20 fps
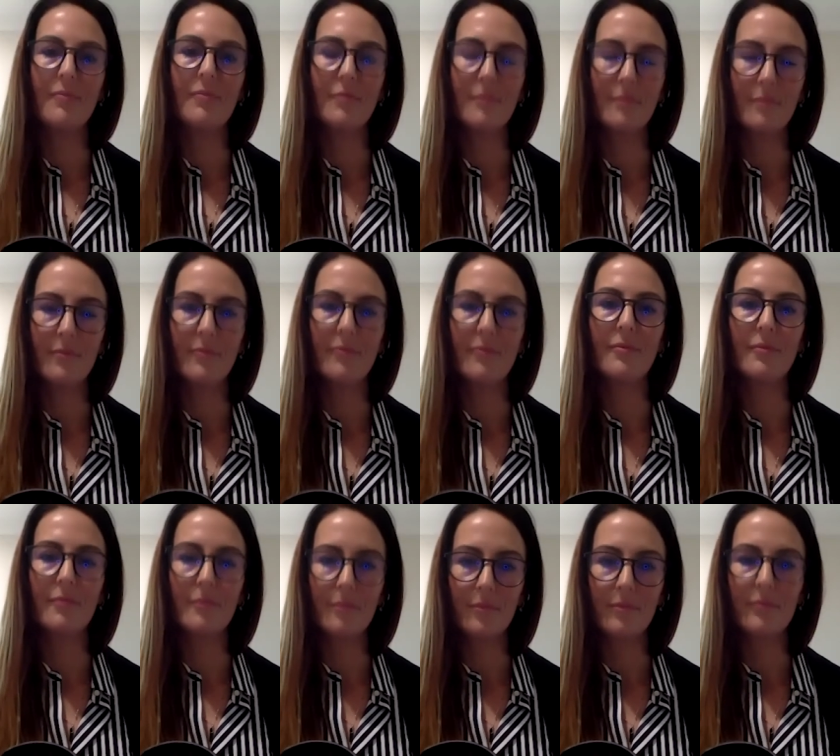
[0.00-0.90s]
and like
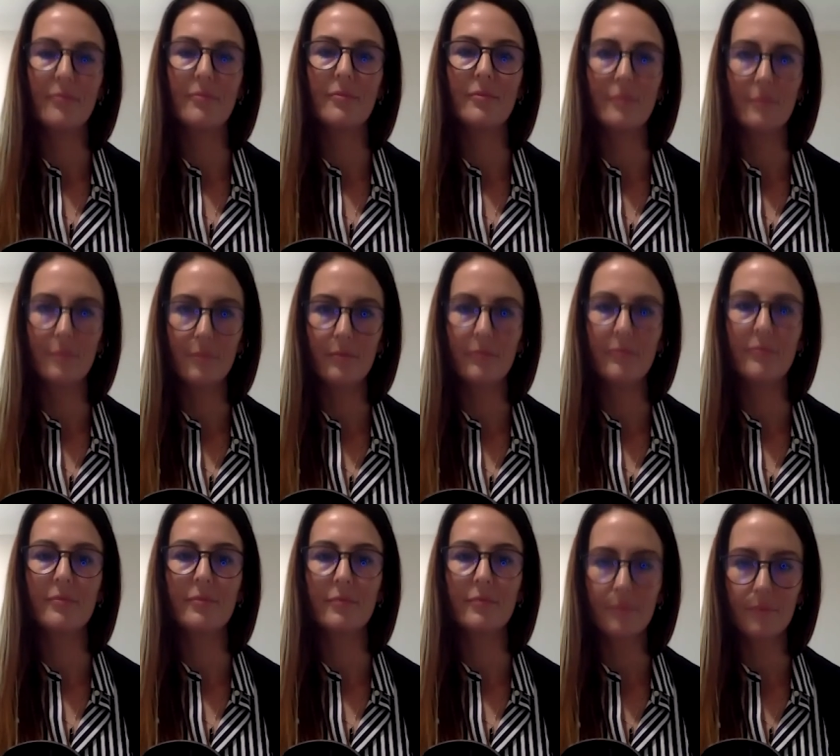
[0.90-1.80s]
say like this
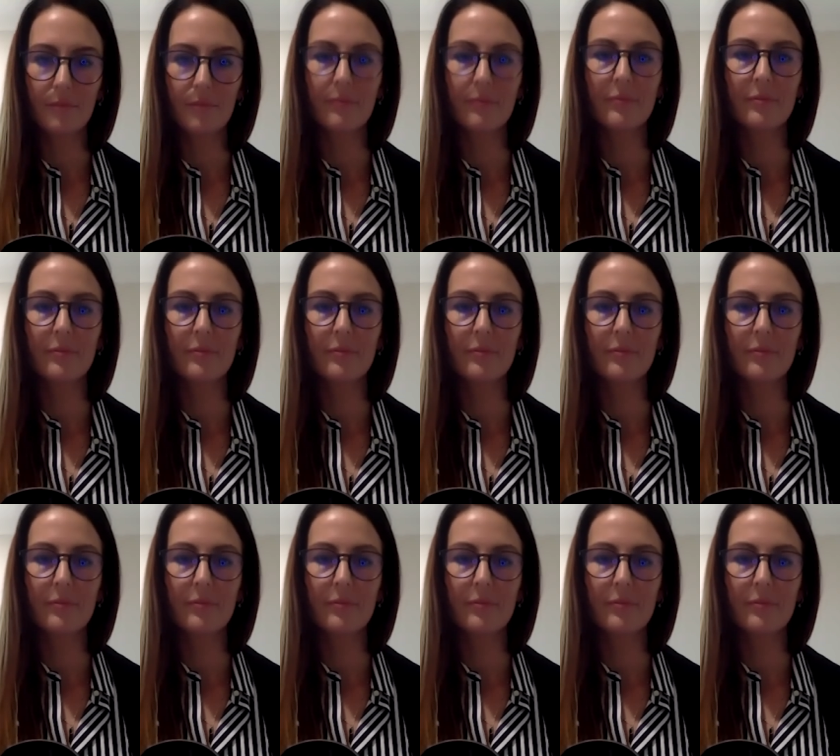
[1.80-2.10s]
is like